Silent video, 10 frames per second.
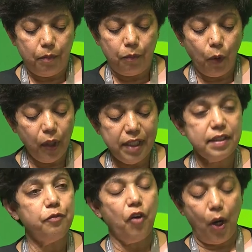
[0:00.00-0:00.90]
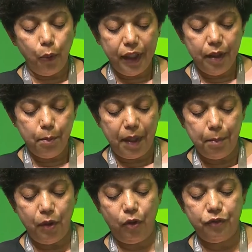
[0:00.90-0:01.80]
Paul is a founding
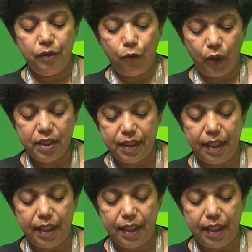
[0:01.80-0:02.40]
member of the Forest